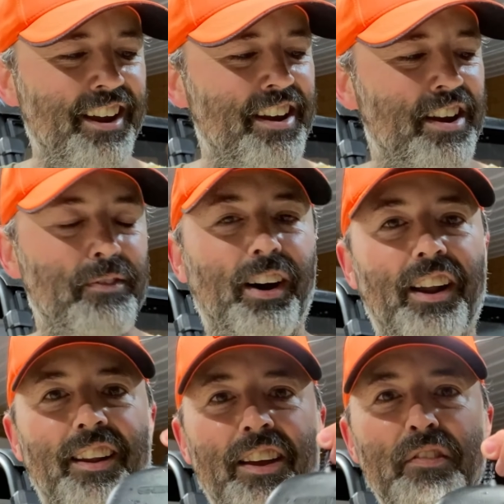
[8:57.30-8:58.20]

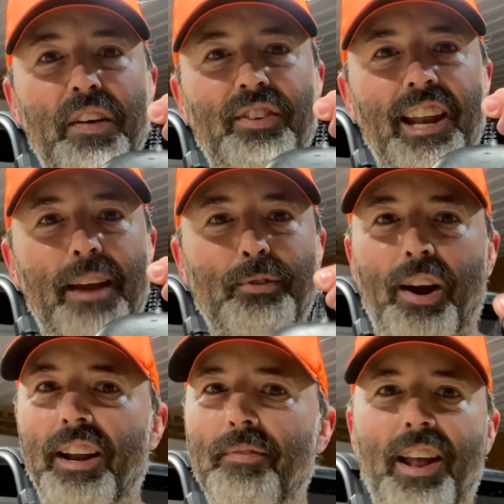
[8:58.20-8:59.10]
But 15 amps
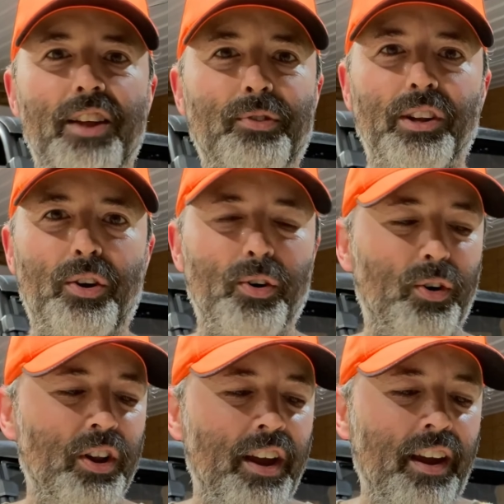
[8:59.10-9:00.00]
rated, man, that's really
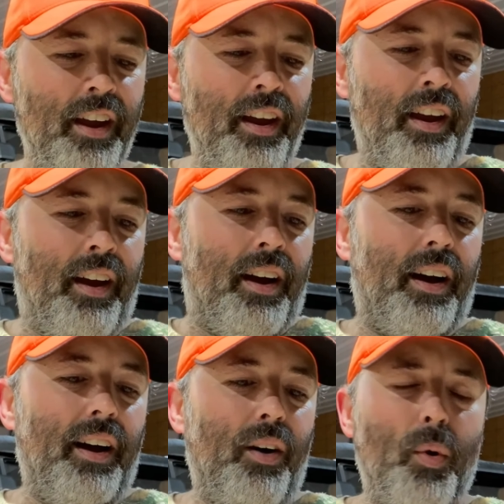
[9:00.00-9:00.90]
cool.
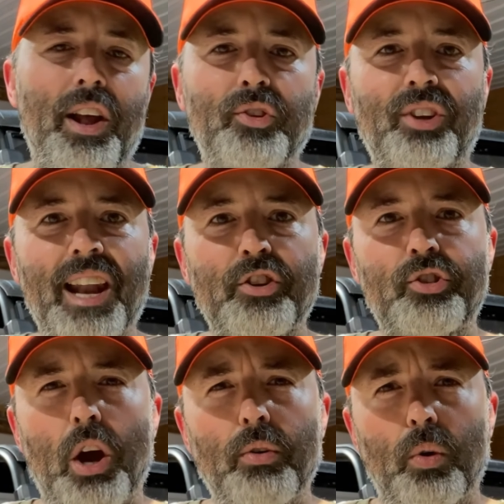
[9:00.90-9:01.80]
What else can I
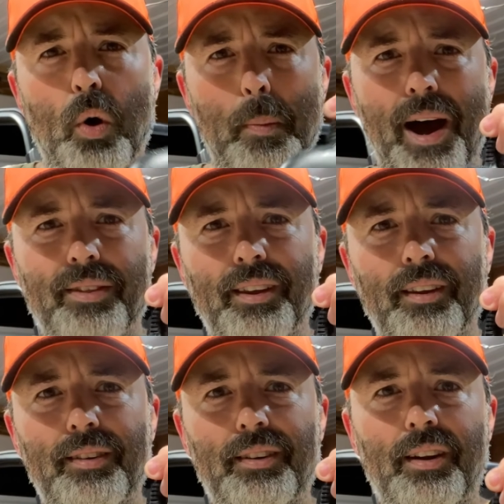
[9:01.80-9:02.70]
show you about
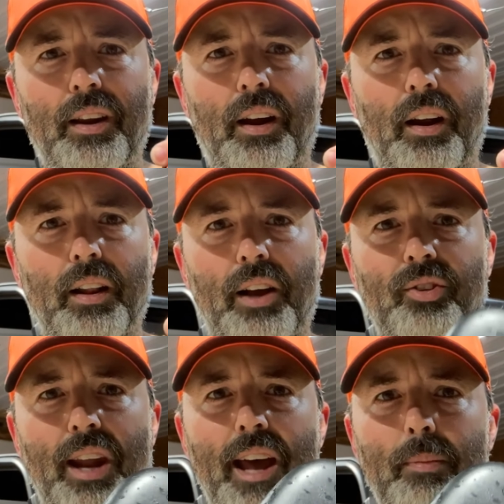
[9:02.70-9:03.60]
this? Like I
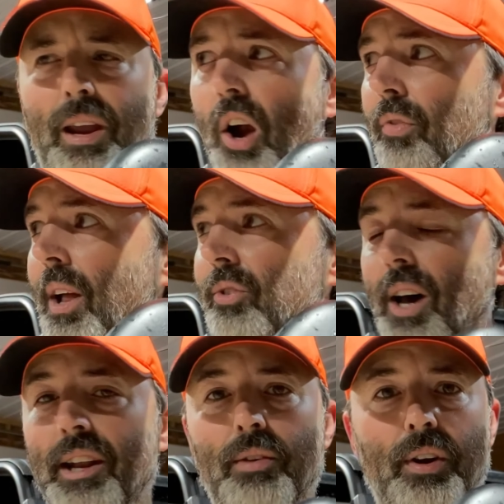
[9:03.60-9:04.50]
said, I had to be careful outside. I didn't want to